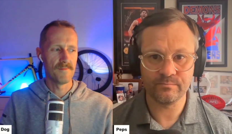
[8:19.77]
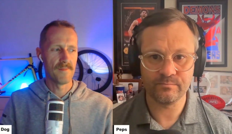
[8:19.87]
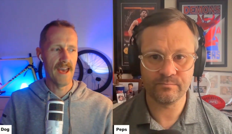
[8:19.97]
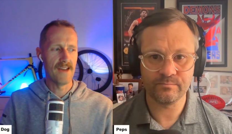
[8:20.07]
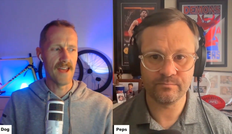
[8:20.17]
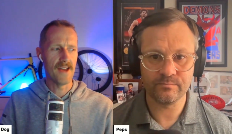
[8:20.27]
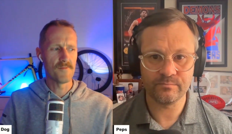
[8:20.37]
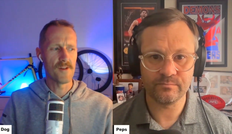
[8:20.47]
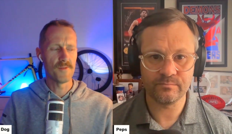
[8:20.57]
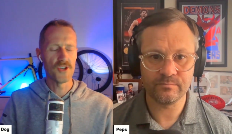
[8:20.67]
Speaker 1: how how did
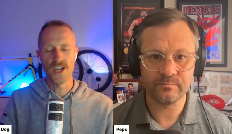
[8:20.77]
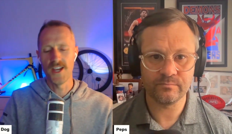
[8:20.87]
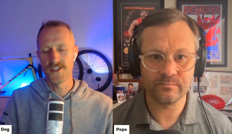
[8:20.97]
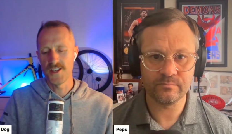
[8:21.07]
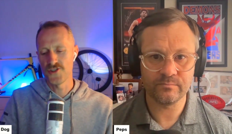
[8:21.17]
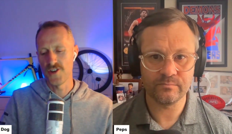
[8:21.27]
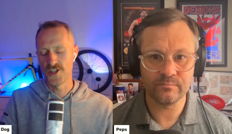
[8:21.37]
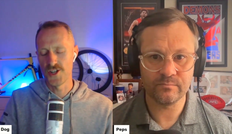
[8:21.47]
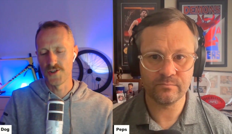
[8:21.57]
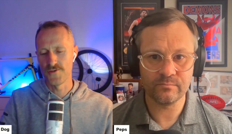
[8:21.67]
Melbourne change their
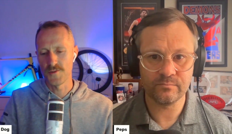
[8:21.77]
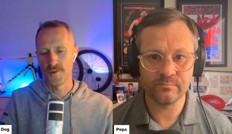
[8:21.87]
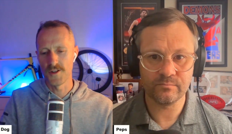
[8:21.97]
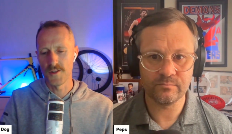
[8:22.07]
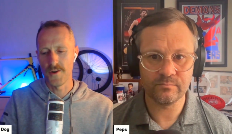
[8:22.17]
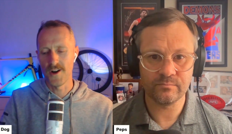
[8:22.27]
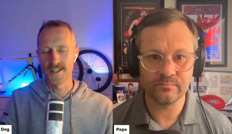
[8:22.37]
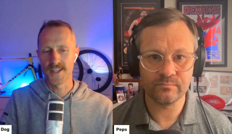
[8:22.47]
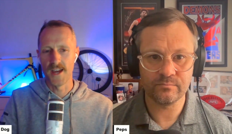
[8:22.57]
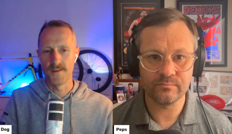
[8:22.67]
strategy to respond to the
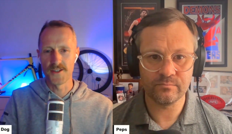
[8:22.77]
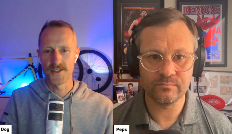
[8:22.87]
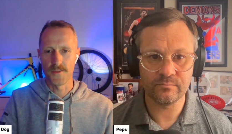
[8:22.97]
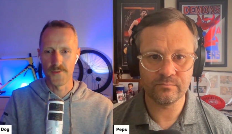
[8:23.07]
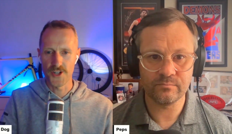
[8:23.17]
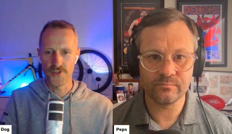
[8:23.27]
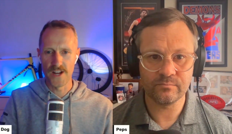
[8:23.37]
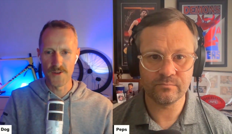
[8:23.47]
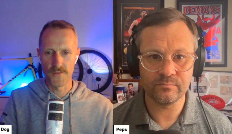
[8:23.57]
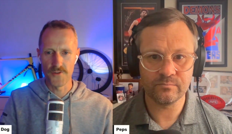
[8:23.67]
Pies game? As you said, the pressure
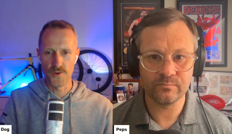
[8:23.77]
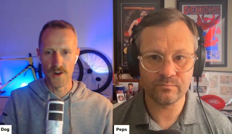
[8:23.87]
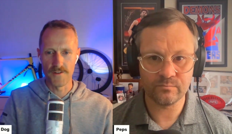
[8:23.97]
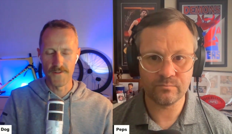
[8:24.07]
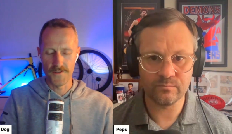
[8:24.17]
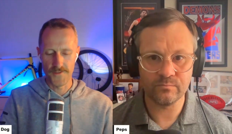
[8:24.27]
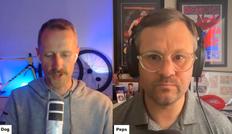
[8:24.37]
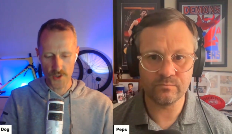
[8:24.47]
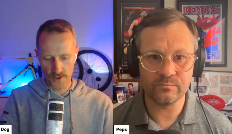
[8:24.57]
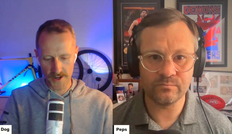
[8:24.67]
rating was over two hundred for the
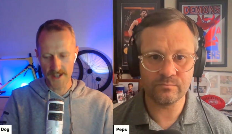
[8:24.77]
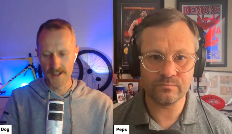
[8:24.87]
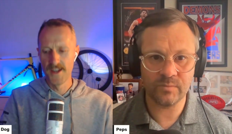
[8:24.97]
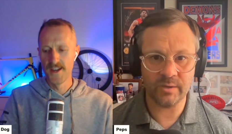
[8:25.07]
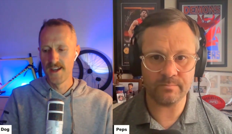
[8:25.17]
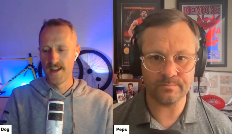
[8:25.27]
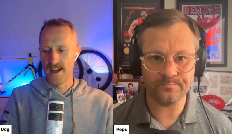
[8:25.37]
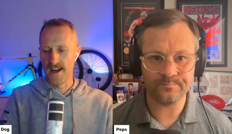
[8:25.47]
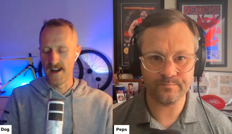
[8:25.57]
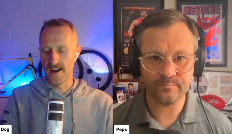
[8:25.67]
first quarter. Yep.
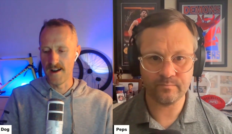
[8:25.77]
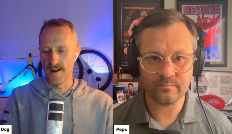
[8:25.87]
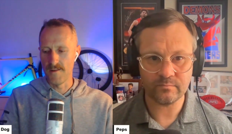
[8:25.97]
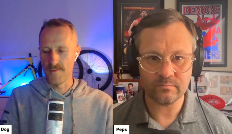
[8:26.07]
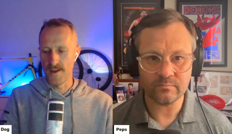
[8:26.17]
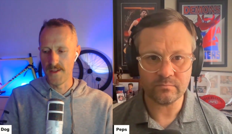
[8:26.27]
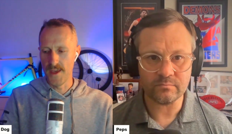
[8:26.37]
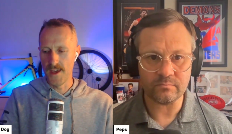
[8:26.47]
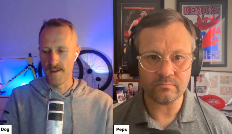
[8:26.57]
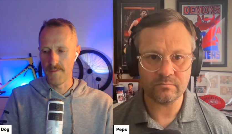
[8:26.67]
Um,
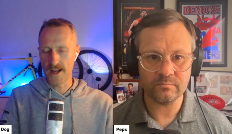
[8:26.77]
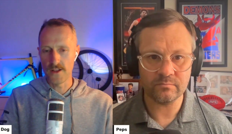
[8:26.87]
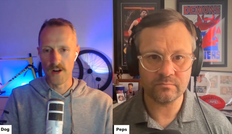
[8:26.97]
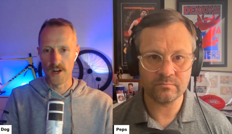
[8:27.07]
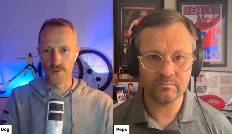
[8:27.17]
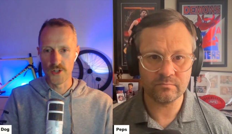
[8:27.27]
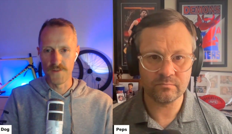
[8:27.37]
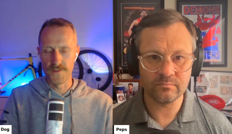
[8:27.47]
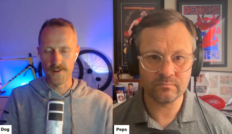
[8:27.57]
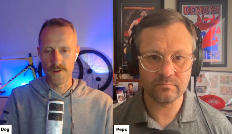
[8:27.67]
their back line was
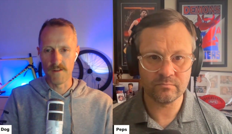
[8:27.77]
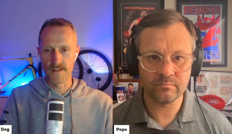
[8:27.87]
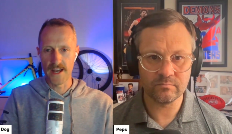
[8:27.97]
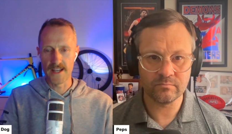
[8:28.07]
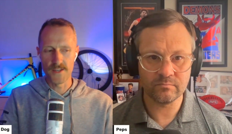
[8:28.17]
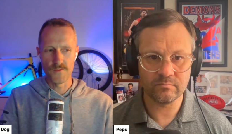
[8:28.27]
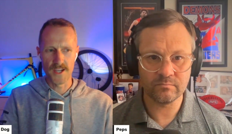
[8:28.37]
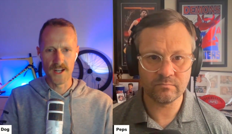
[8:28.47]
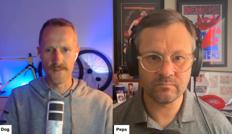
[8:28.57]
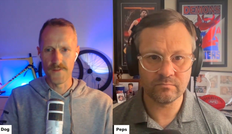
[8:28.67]
shifting very well. Darcy was
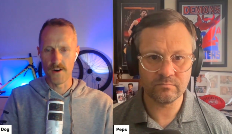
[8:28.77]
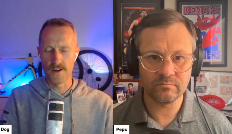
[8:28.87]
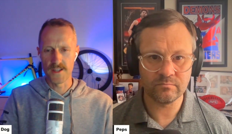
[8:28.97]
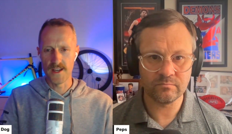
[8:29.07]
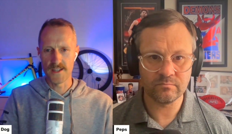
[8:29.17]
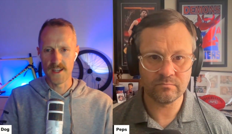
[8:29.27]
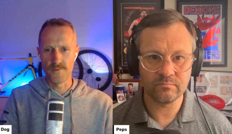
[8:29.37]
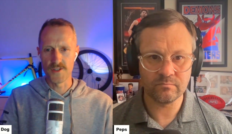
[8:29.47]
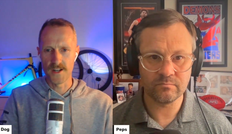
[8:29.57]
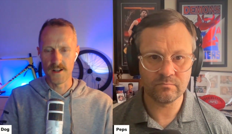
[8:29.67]
getting involved. Like Darcy Cameron
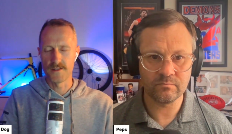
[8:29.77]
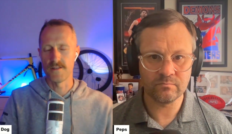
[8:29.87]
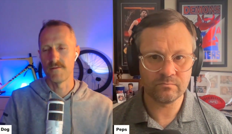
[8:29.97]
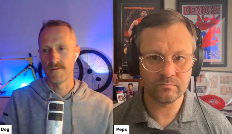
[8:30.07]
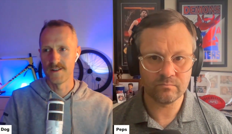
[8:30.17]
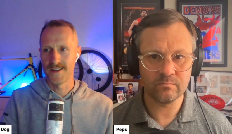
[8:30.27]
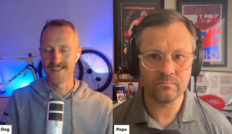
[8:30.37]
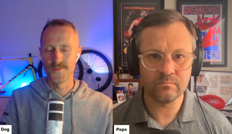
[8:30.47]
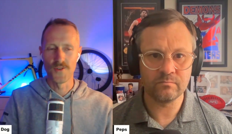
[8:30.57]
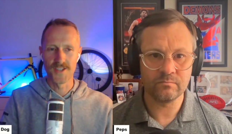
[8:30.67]
was getting. Oh, sorry.
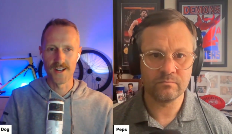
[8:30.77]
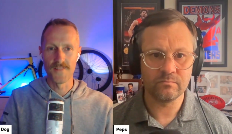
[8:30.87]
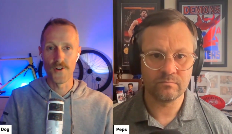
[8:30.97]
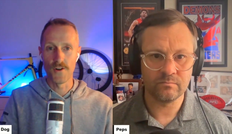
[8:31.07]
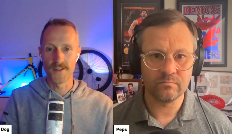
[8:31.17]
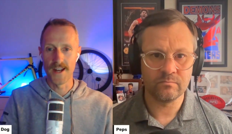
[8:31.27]
Darcy Moore was getting involved in